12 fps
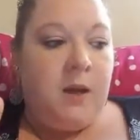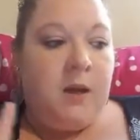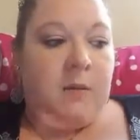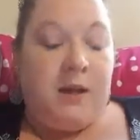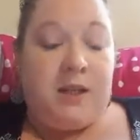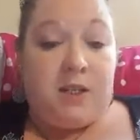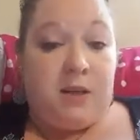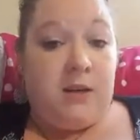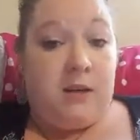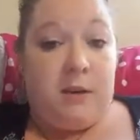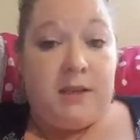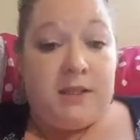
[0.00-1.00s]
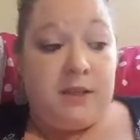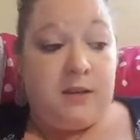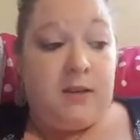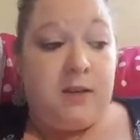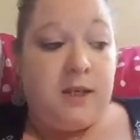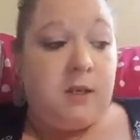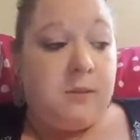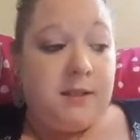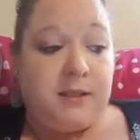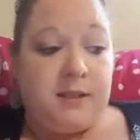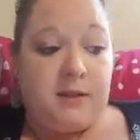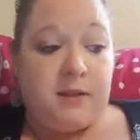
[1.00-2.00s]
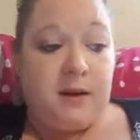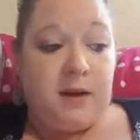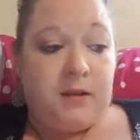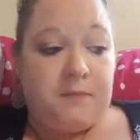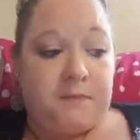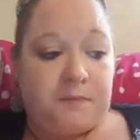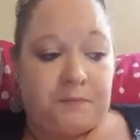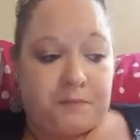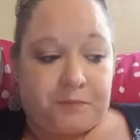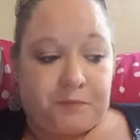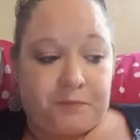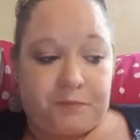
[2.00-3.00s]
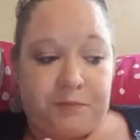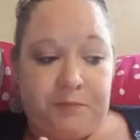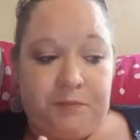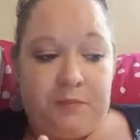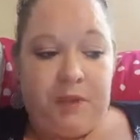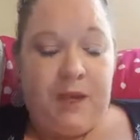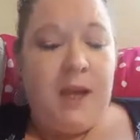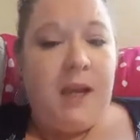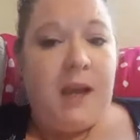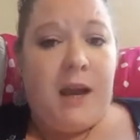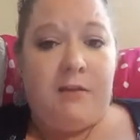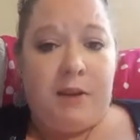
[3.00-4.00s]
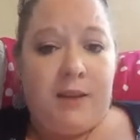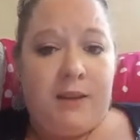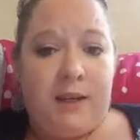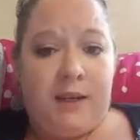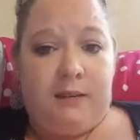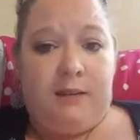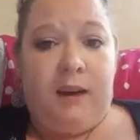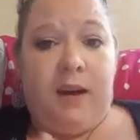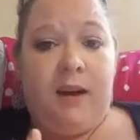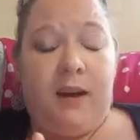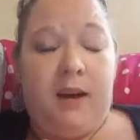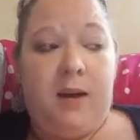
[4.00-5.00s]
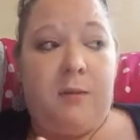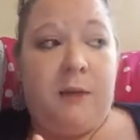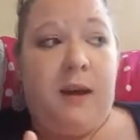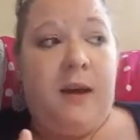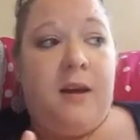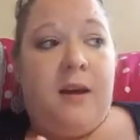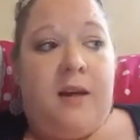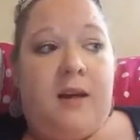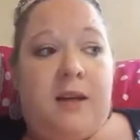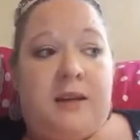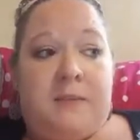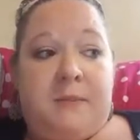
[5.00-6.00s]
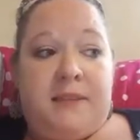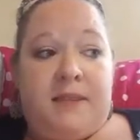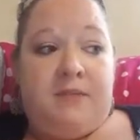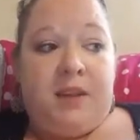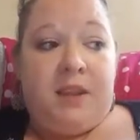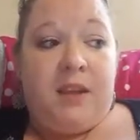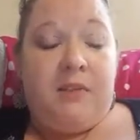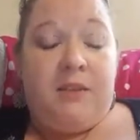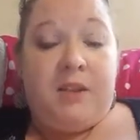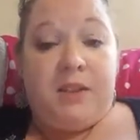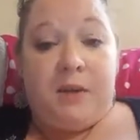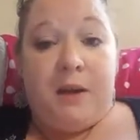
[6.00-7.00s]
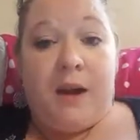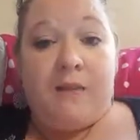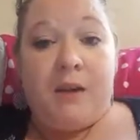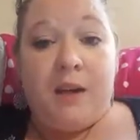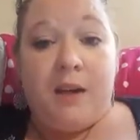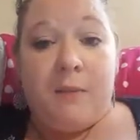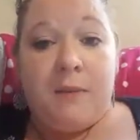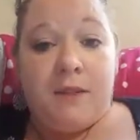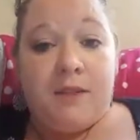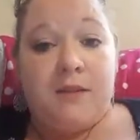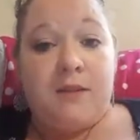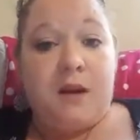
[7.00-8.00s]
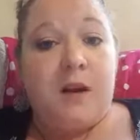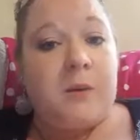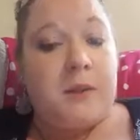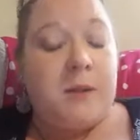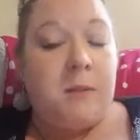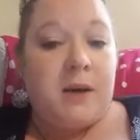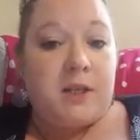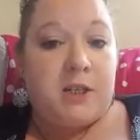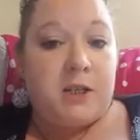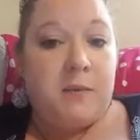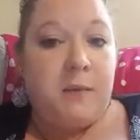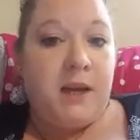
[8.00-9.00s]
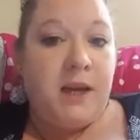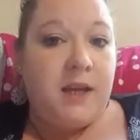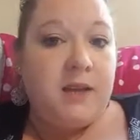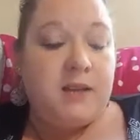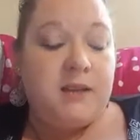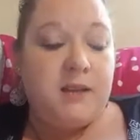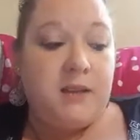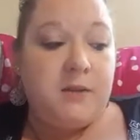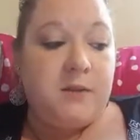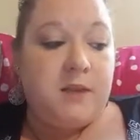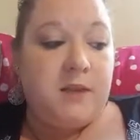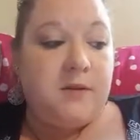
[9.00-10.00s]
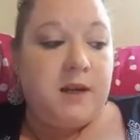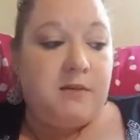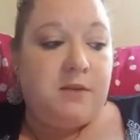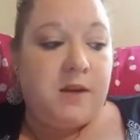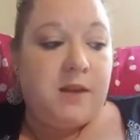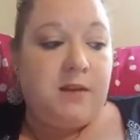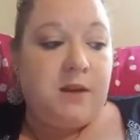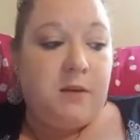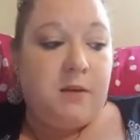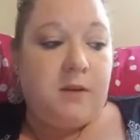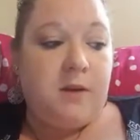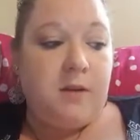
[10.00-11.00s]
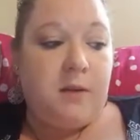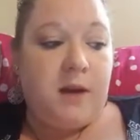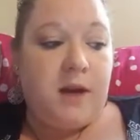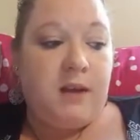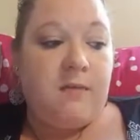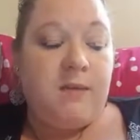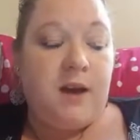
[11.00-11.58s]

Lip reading: Make sure you're always including your business card in everything. Specifically, if you do have it, a business card with a picture, because those do definitely go a long way.